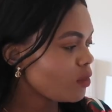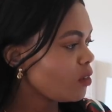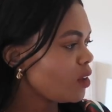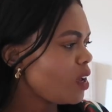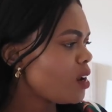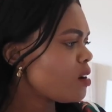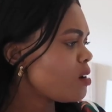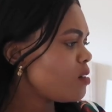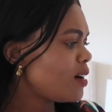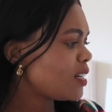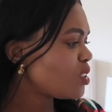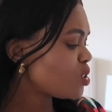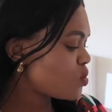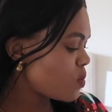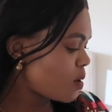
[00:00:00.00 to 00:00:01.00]
I don't know, I
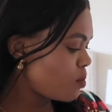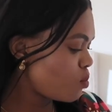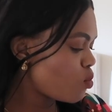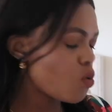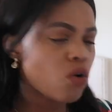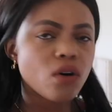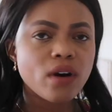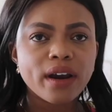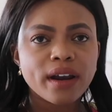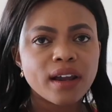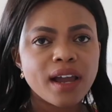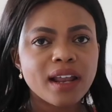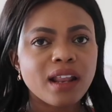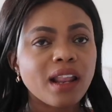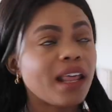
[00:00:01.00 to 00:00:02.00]
just want more
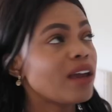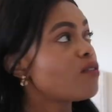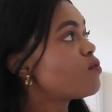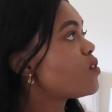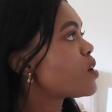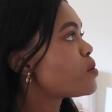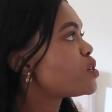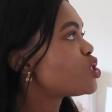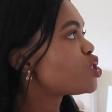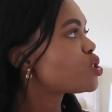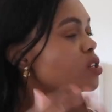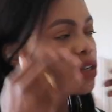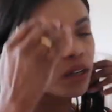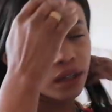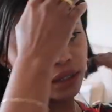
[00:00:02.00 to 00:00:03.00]
kind of like very
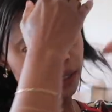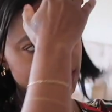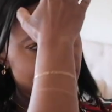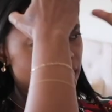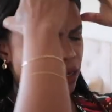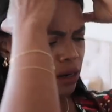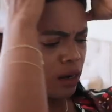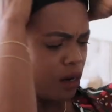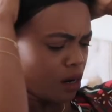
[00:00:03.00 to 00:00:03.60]
chilled and